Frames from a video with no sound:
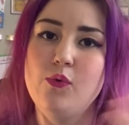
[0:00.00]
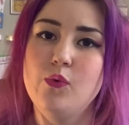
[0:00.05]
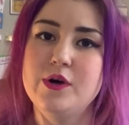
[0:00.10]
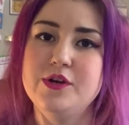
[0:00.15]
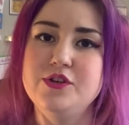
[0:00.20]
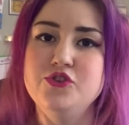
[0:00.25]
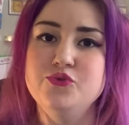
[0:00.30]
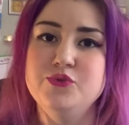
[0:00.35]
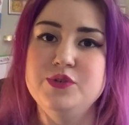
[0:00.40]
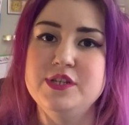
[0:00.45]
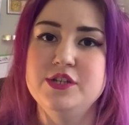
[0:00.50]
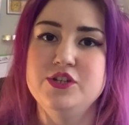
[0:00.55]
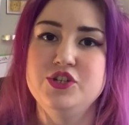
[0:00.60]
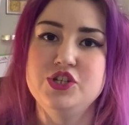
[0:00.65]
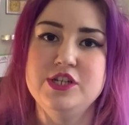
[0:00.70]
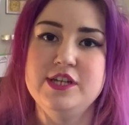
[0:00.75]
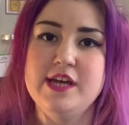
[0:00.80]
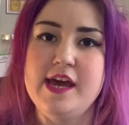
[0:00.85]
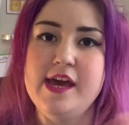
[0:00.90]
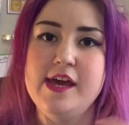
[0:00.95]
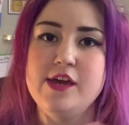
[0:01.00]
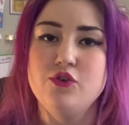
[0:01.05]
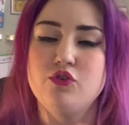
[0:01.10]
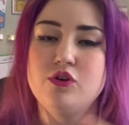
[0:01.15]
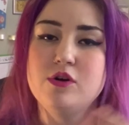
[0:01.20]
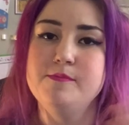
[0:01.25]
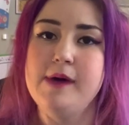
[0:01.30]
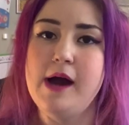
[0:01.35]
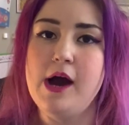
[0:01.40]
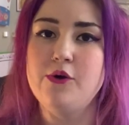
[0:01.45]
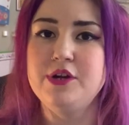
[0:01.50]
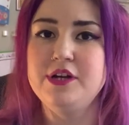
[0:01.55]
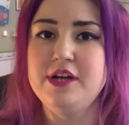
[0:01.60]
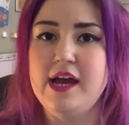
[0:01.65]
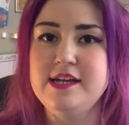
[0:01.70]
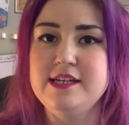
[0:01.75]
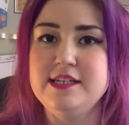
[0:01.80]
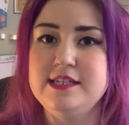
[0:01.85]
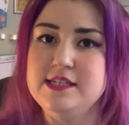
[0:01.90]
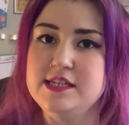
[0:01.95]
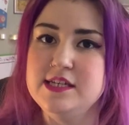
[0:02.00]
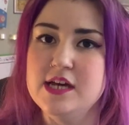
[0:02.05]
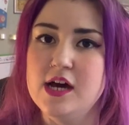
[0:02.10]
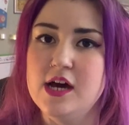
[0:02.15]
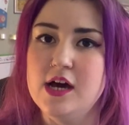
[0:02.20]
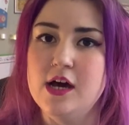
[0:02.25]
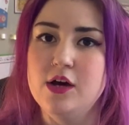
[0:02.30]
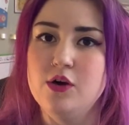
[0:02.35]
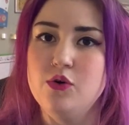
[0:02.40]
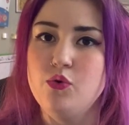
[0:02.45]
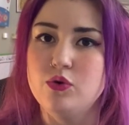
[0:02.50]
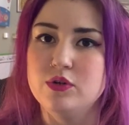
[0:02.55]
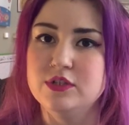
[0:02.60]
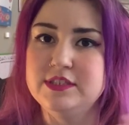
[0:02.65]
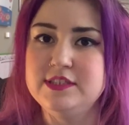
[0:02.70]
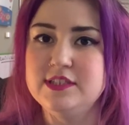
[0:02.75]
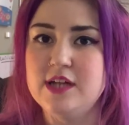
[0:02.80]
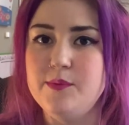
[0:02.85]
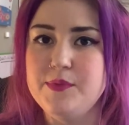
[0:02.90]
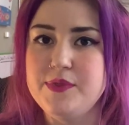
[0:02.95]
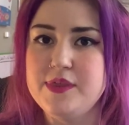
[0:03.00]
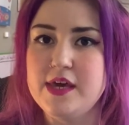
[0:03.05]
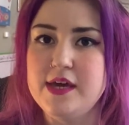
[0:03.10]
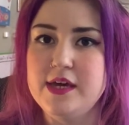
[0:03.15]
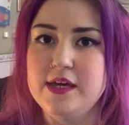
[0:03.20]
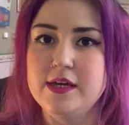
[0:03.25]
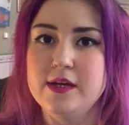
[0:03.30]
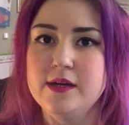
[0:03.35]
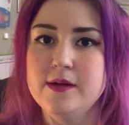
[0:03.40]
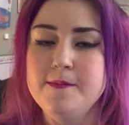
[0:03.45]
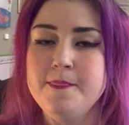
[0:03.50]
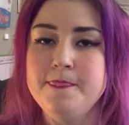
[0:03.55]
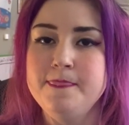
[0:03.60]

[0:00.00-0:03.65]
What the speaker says: what you did today or about an idea or something.